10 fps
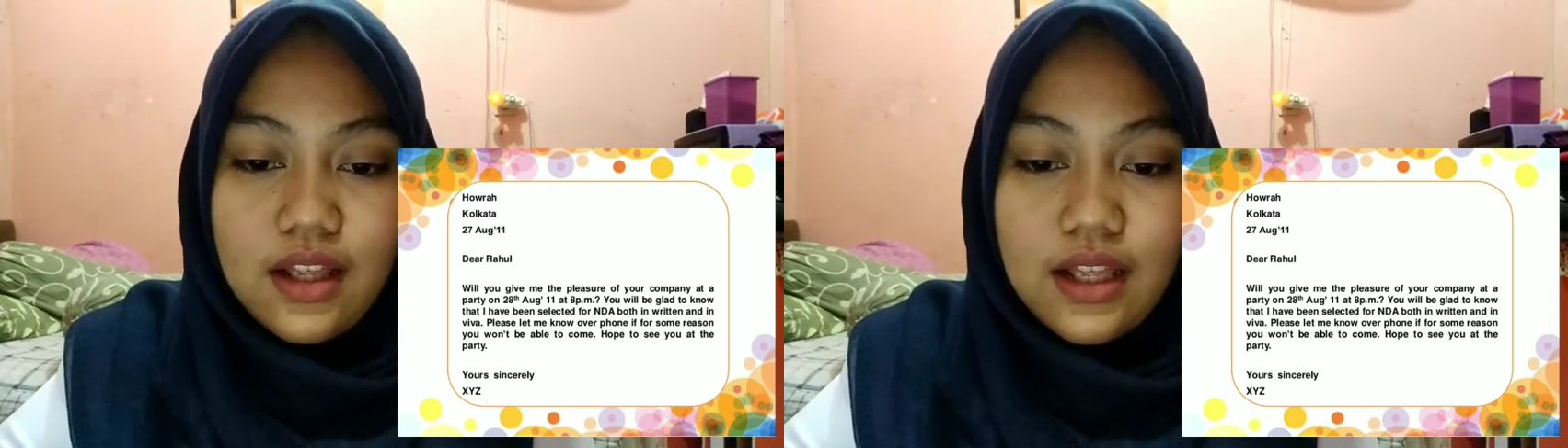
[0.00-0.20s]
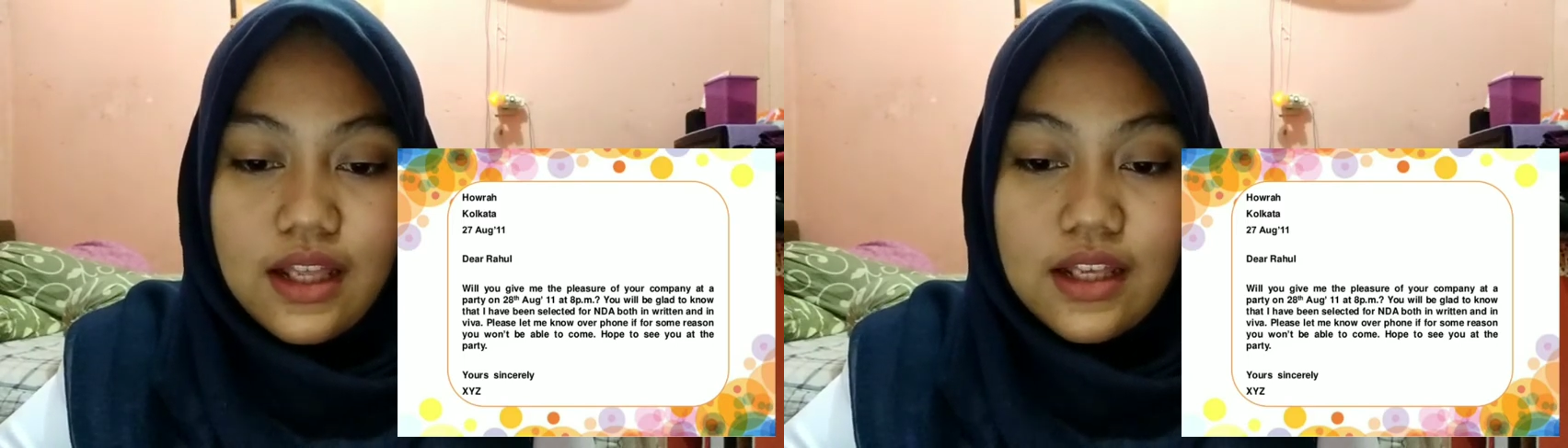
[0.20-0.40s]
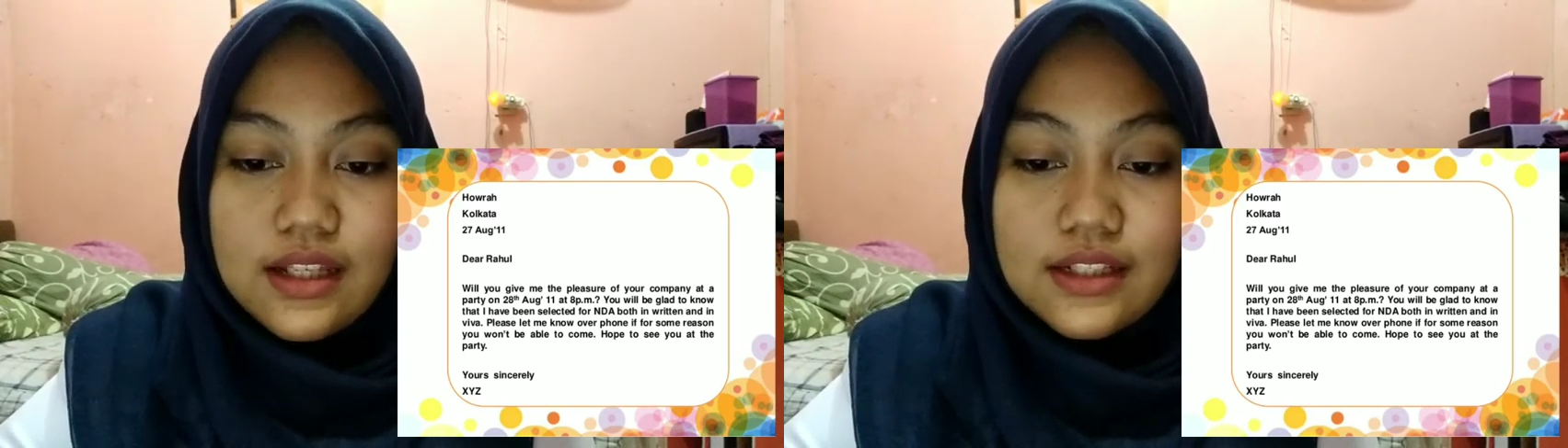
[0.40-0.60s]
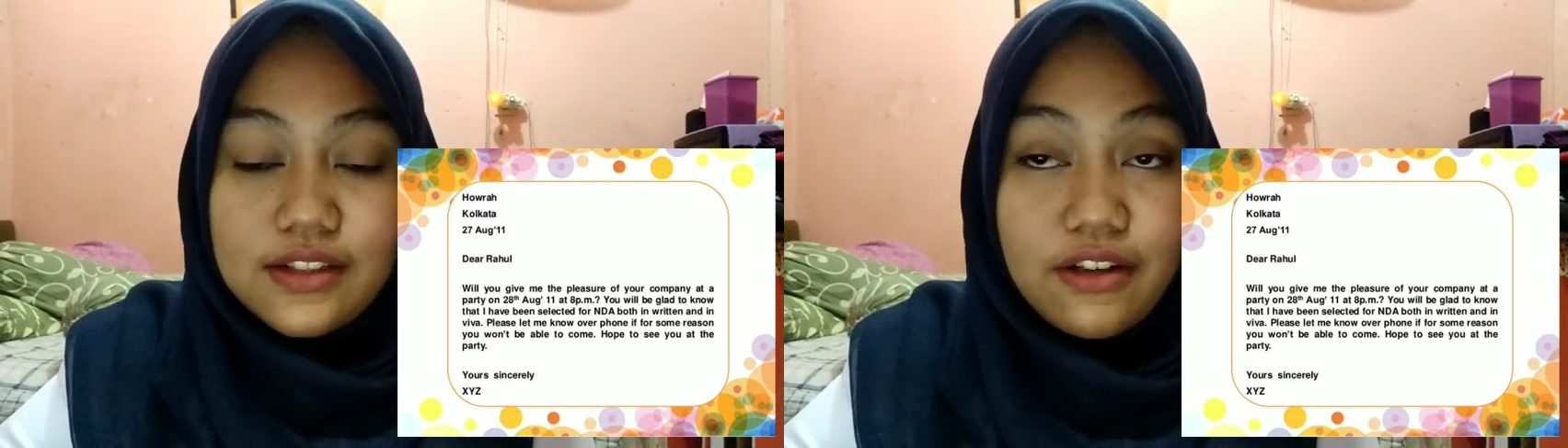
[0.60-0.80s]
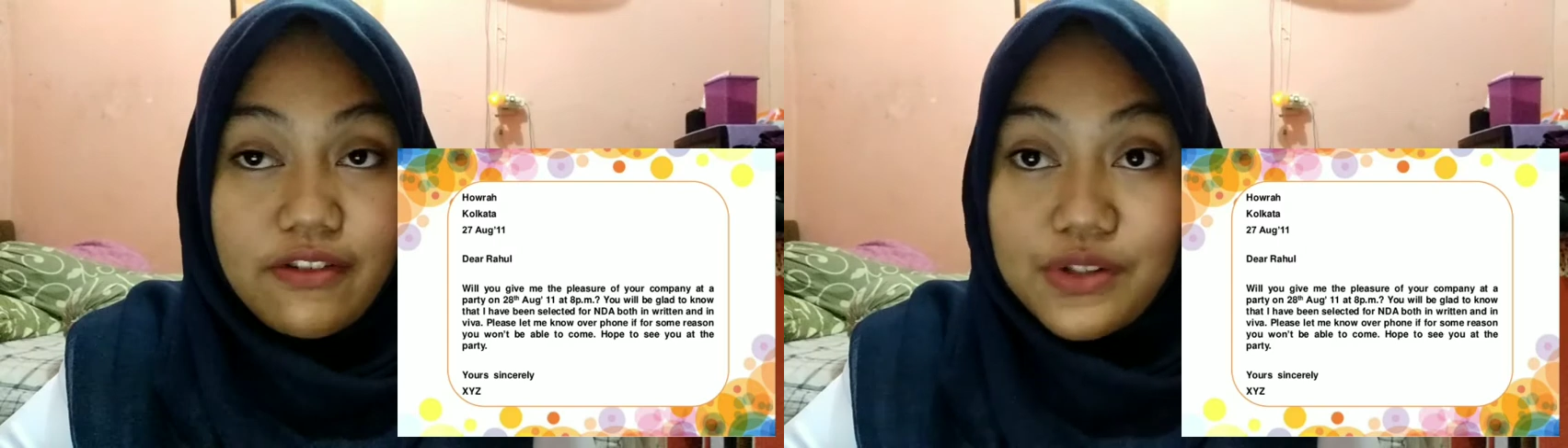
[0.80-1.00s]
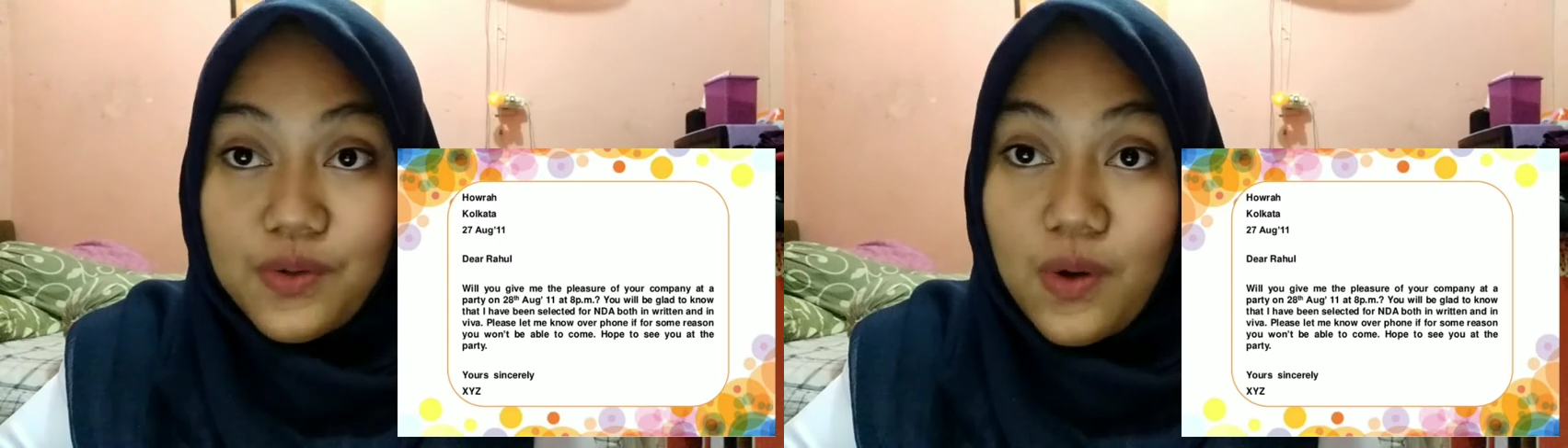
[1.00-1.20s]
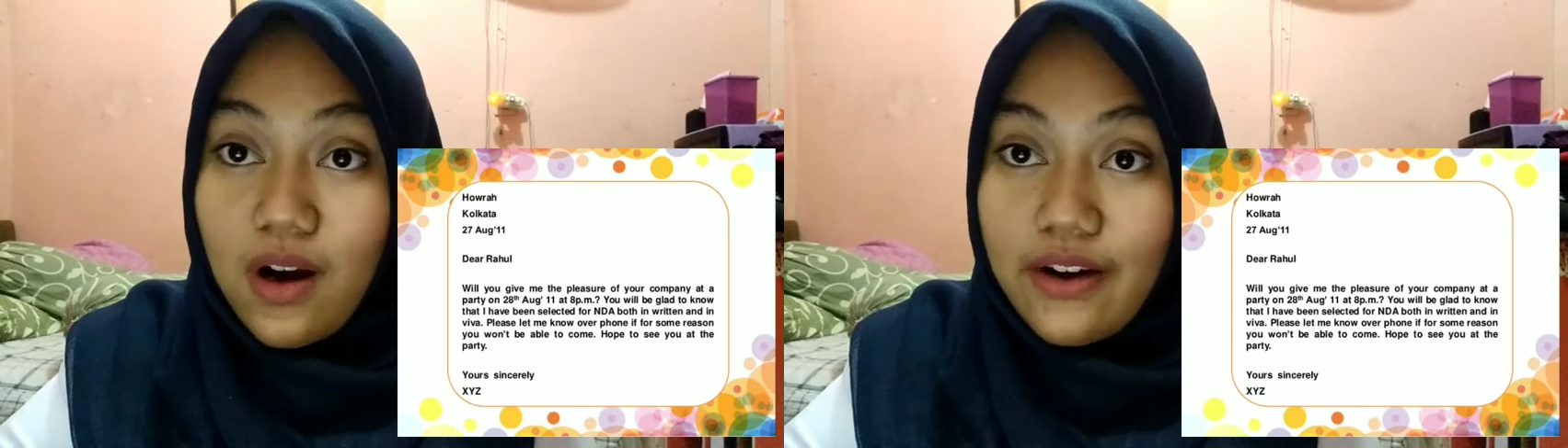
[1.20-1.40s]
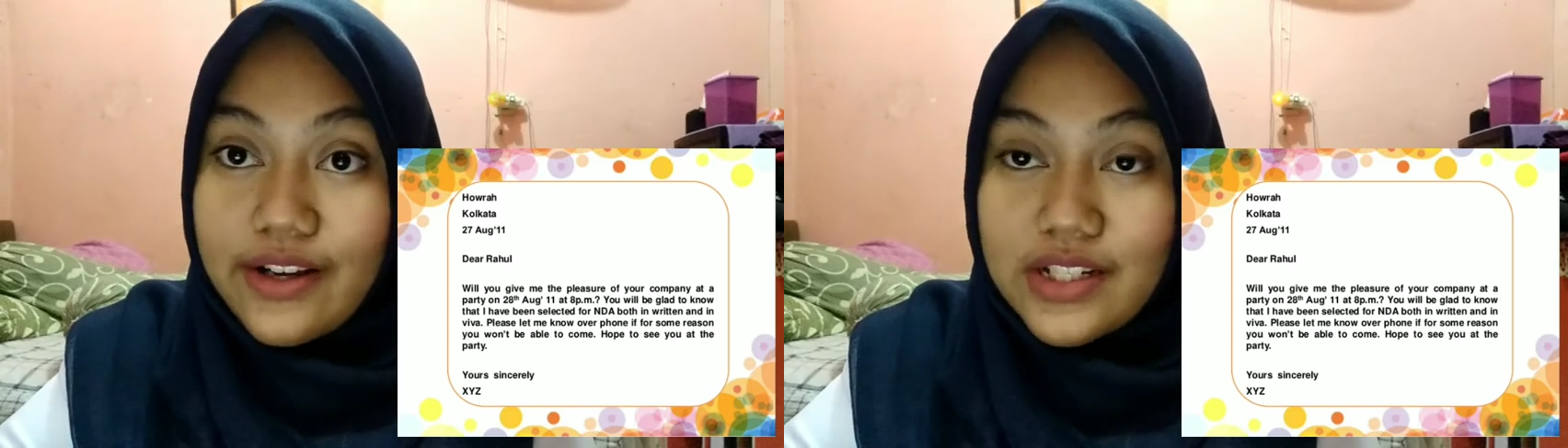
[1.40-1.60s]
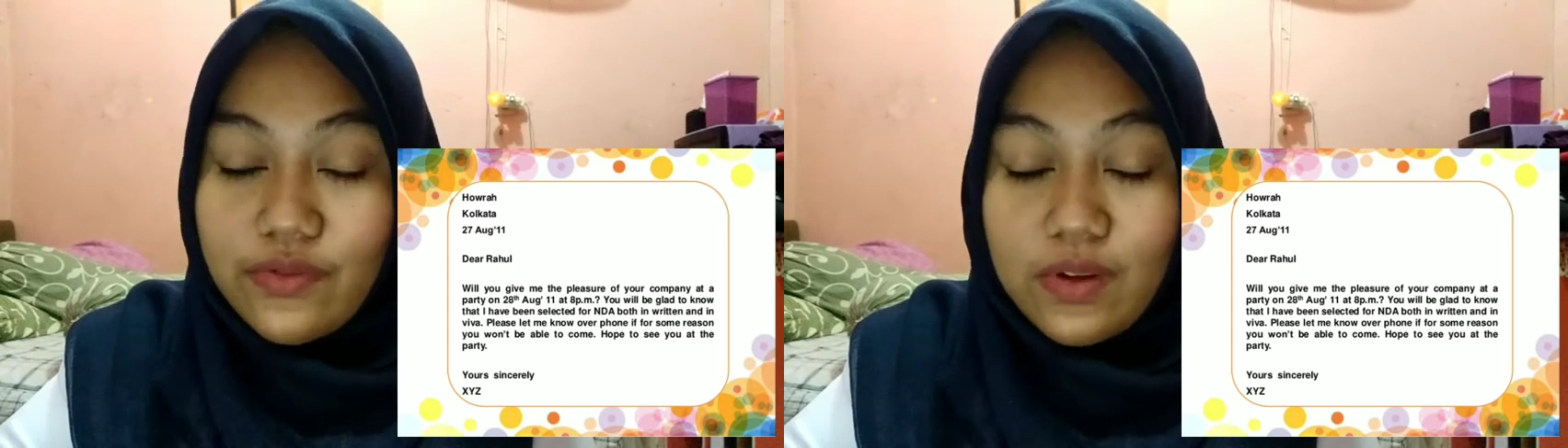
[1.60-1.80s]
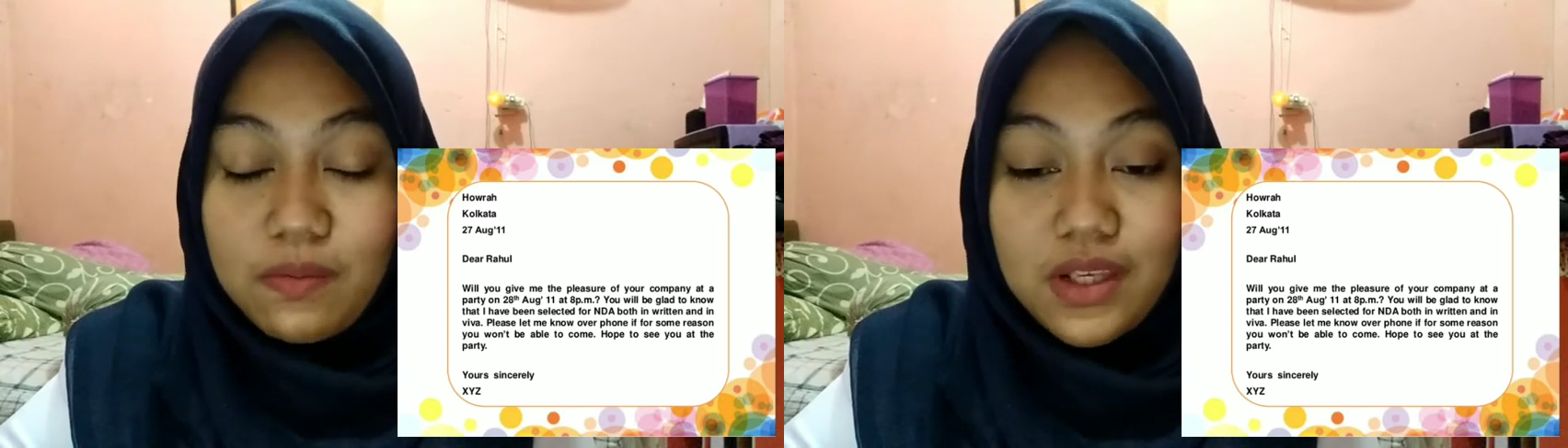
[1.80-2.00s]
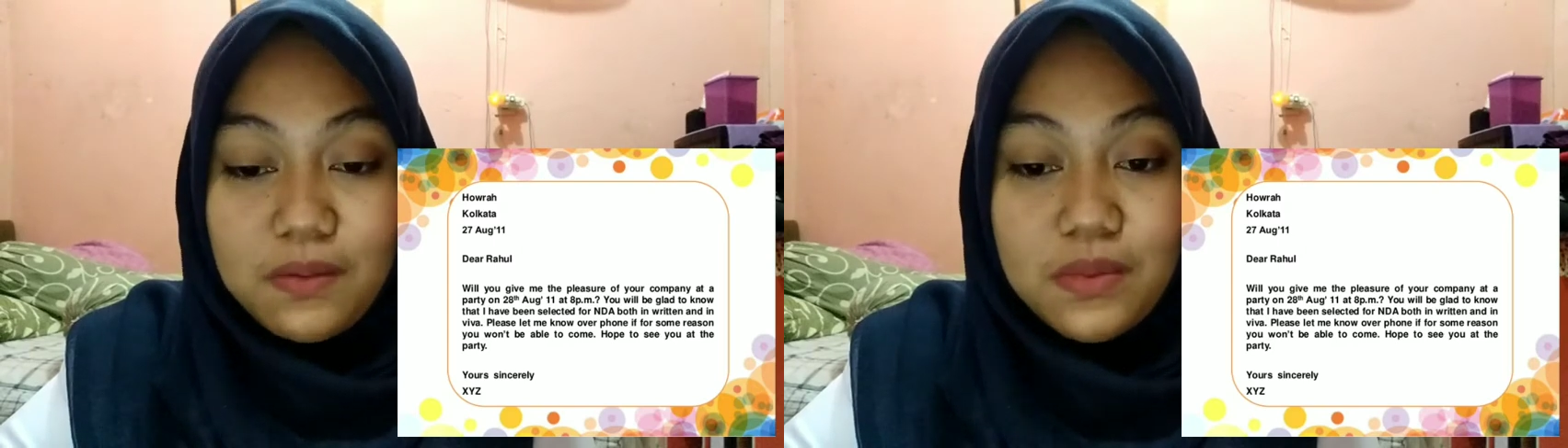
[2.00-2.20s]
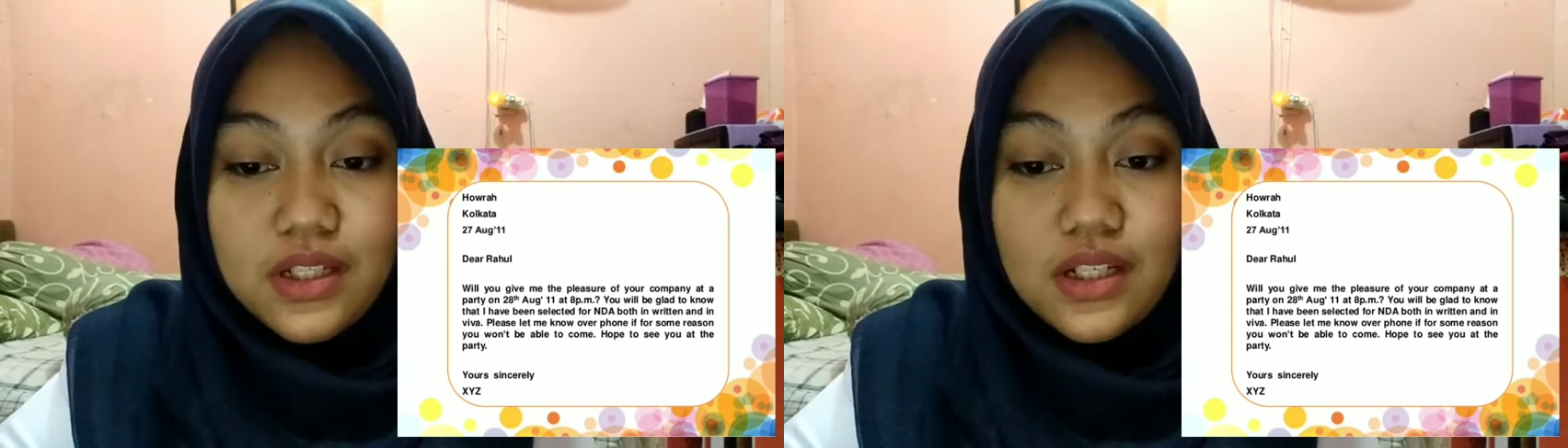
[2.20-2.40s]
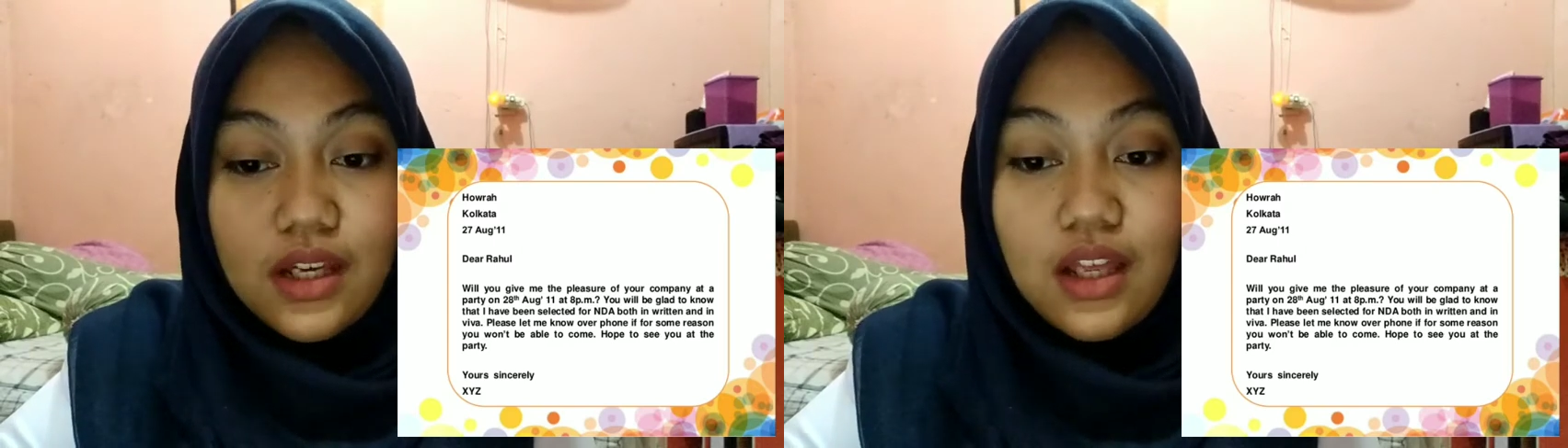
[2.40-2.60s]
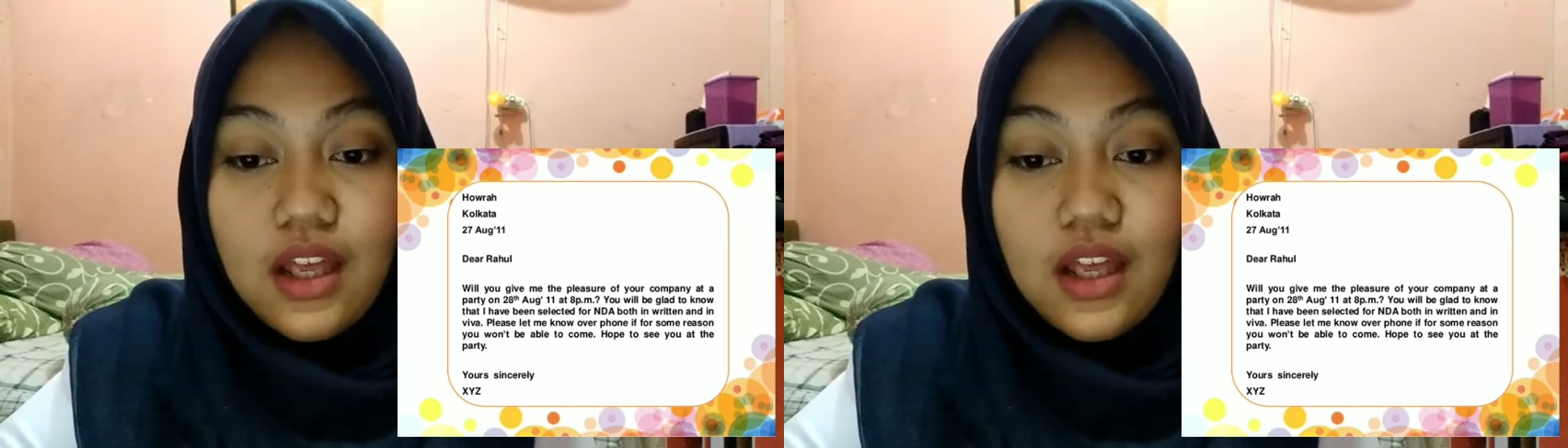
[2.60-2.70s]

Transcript: and there is no RSVP, but